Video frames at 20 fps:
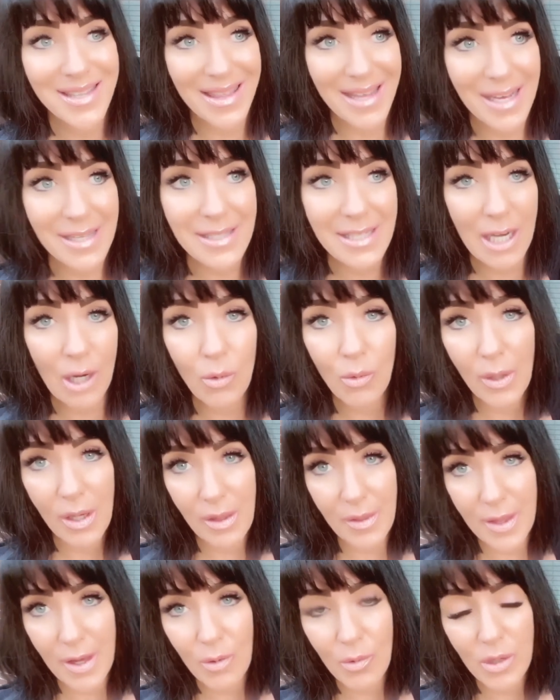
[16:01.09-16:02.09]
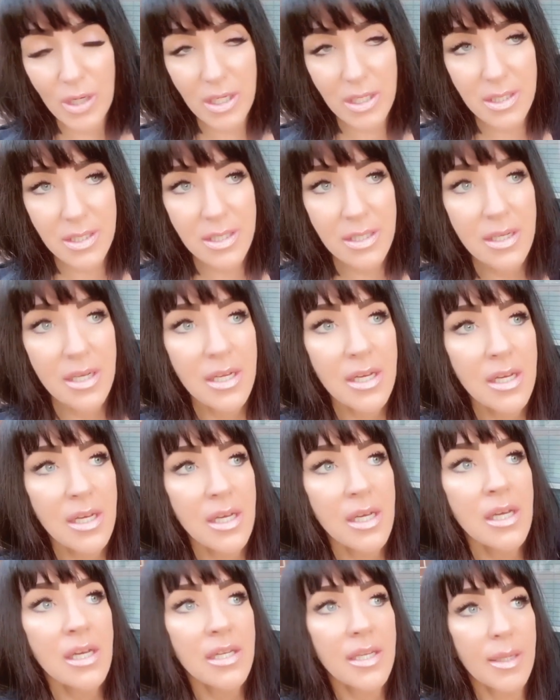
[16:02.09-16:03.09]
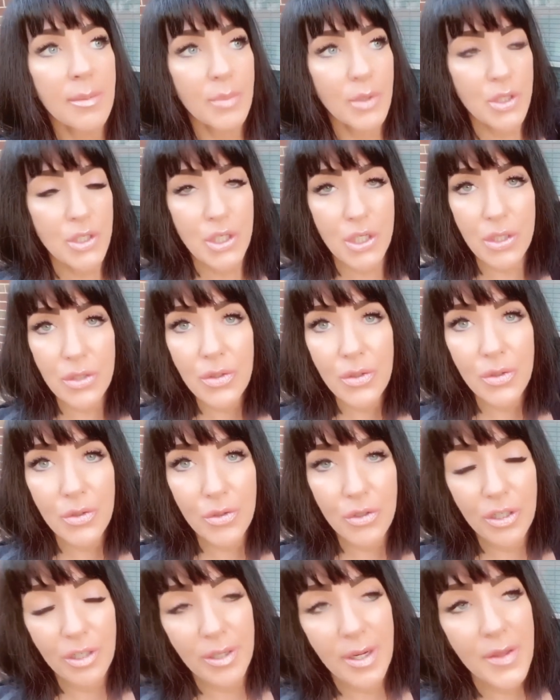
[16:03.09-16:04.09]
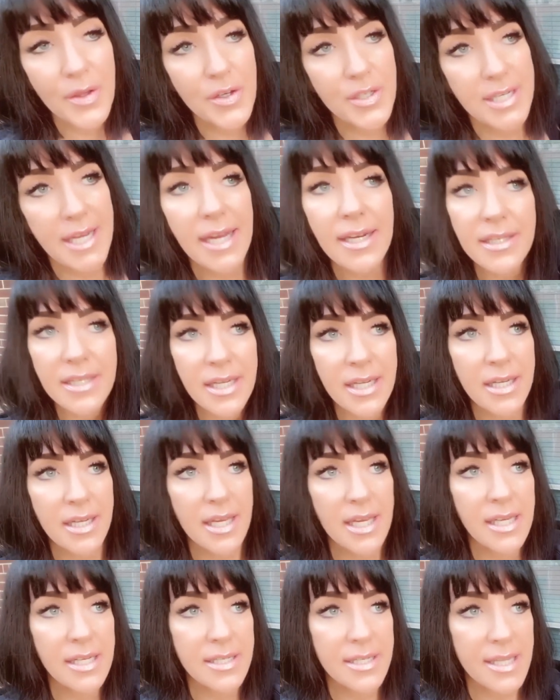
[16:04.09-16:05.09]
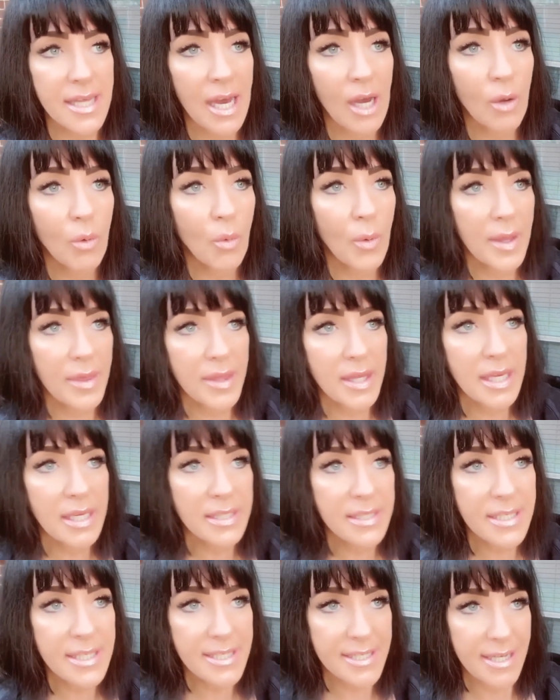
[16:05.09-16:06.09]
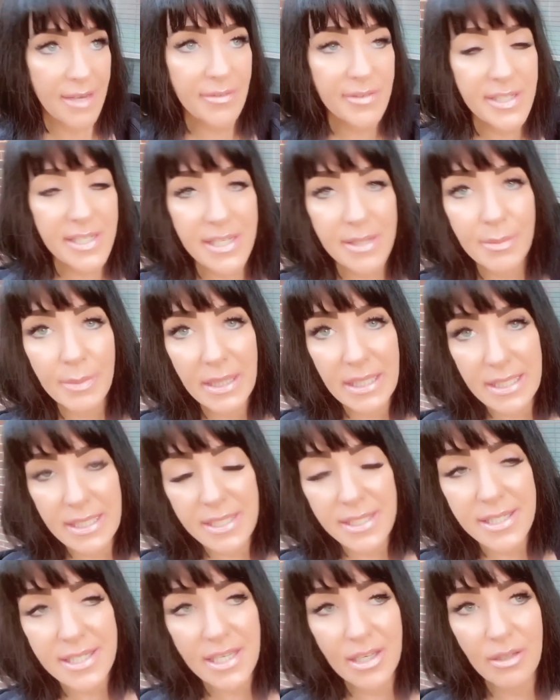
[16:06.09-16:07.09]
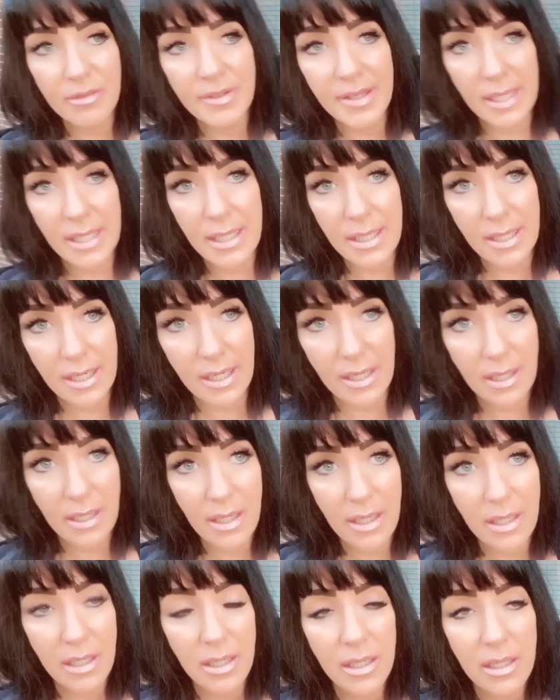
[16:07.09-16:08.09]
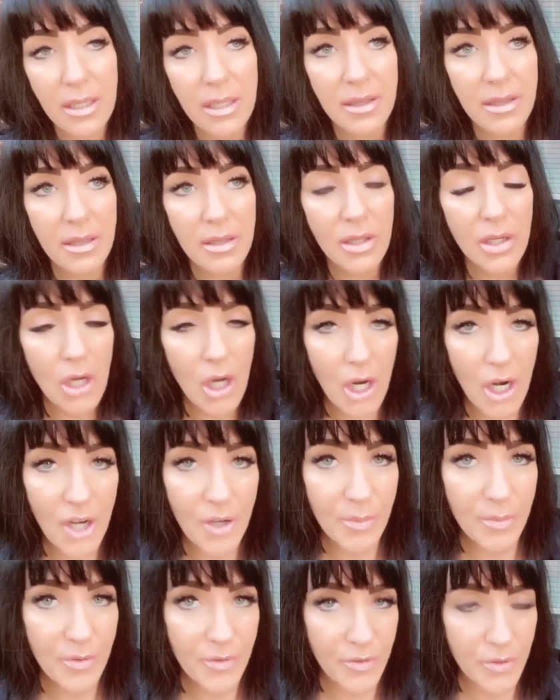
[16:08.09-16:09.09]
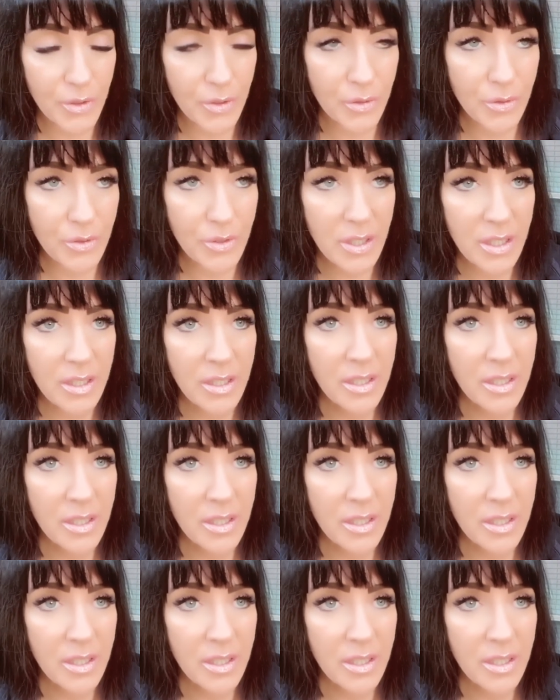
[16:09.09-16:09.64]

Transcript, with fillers: That's how well that works. Number two, her other technique is that within 70 minutes of eating carb food,